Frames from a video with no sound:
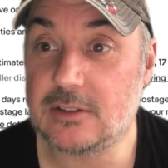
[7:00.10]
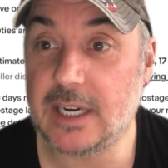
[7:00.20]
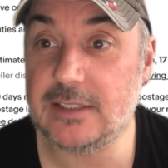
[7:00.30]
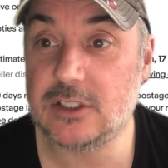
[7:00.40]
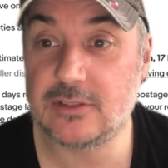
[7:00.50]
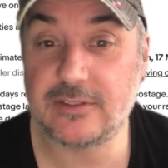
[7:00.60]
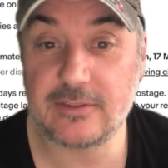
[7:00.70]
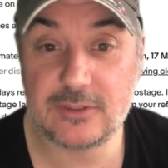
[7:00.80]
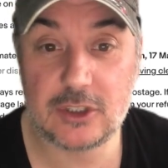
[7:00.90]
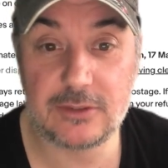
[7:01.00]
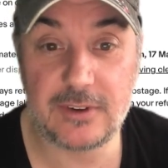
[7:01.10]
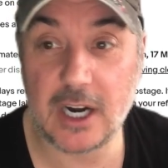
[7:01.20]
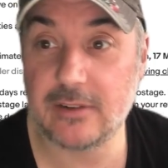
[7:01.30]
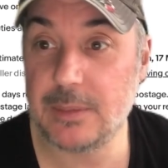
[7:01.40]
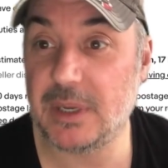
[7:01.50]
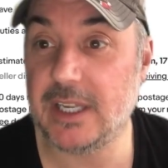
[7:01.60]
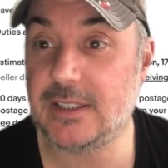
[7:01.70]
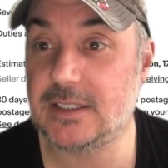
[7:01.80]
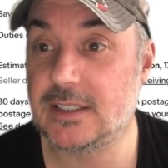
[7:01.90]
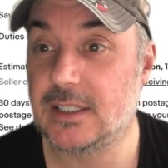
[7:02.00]
crown Trifari
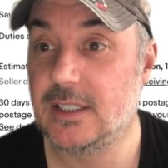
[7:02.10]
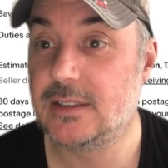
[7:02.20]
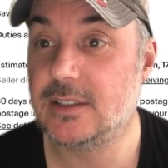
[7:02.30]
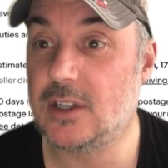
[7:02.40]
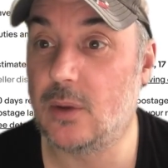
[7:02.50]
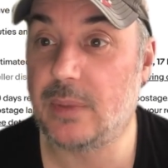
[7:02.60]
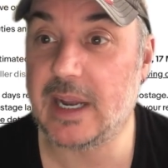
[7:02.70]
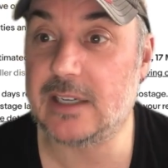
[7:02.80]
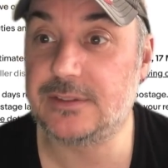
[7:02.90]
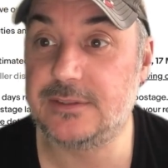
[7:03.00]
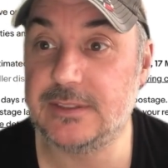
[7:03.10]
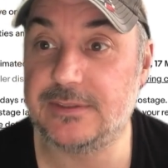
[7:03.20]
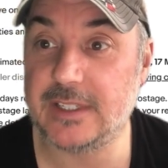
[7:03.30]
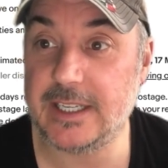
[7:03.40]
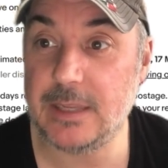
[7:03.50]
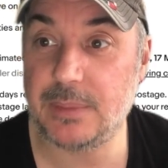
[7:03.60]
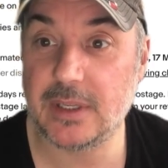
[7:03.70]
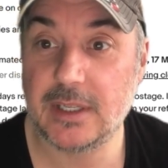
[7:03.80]
piece designed by Alfred Philippe.